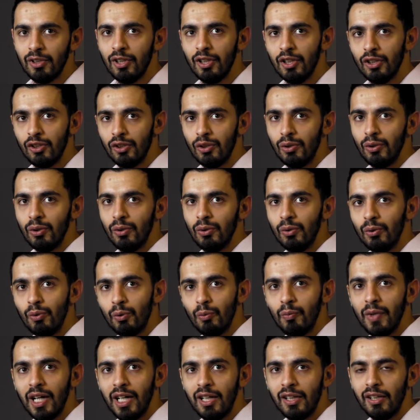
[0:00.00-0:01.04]
to
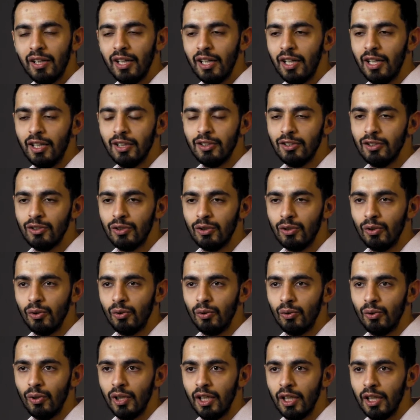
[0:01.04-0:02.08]
marry their kids
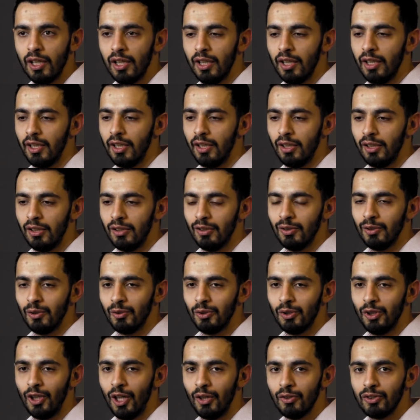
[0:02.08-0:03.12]
to
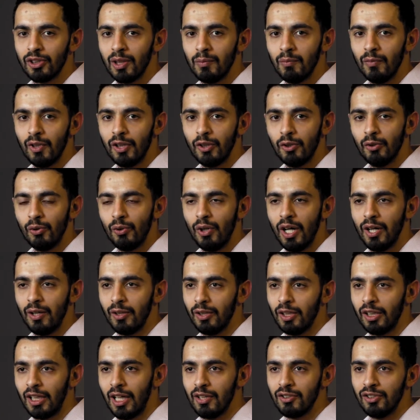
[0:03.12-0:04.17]
someone who
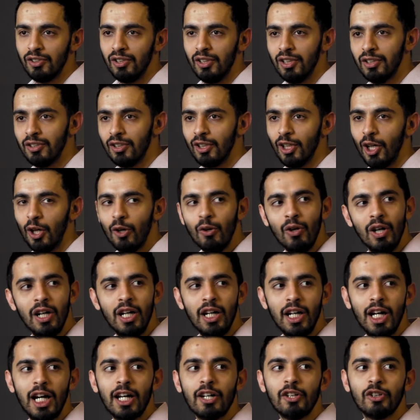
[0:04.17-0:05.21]
1,000 years ago
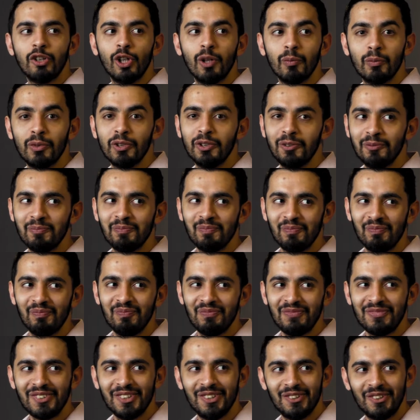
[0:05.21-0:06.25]
had a shop,
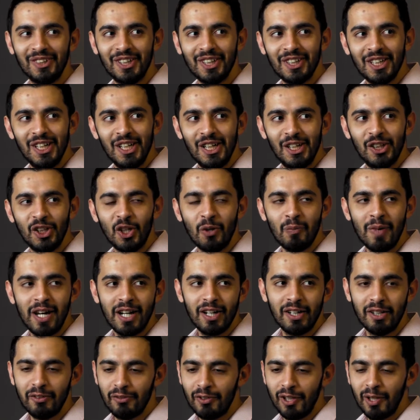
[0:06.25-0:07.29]
right? No matter
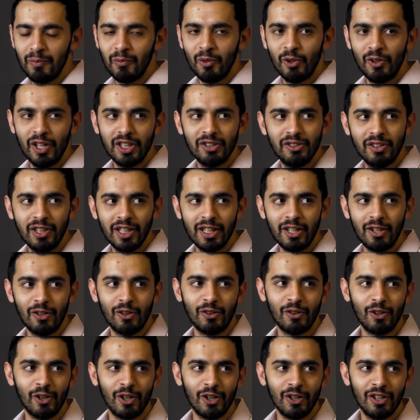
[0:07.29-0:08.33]
if I'm more educated or
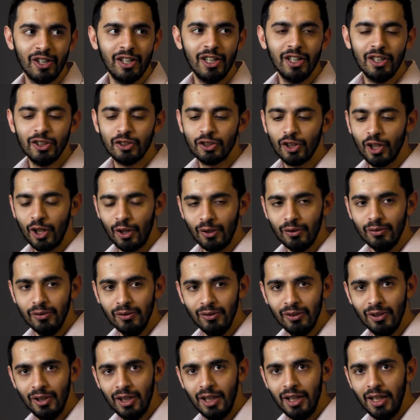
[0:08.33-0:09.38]
not. So
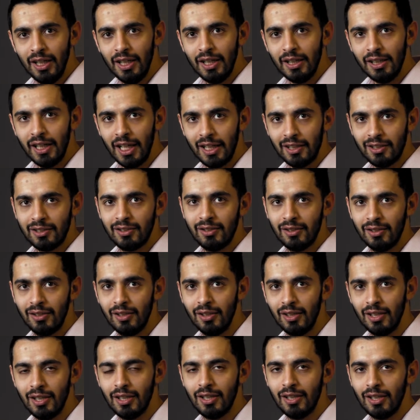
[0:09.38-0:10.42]
that
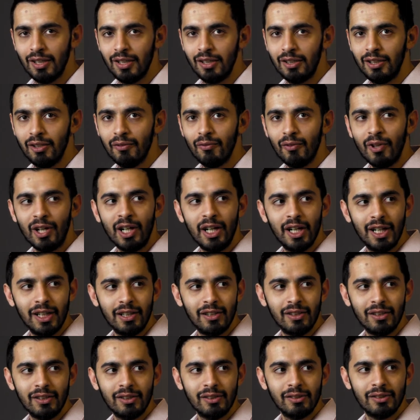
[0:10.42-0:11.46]
divide
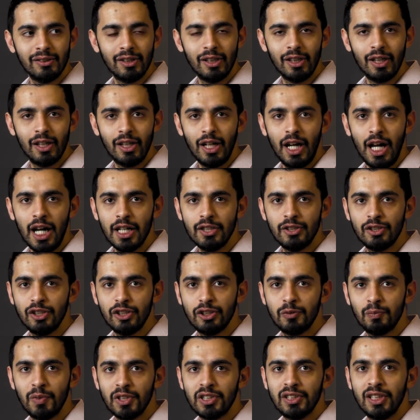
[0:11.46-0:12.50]
has
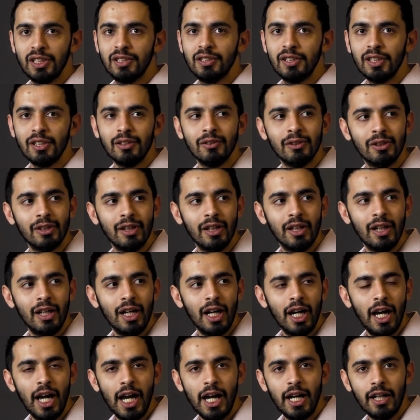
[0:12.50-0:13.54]
just persisted,
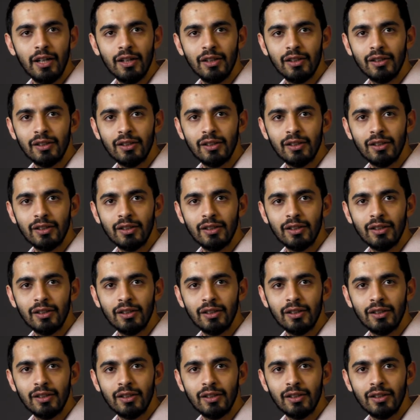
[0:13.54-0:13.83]
and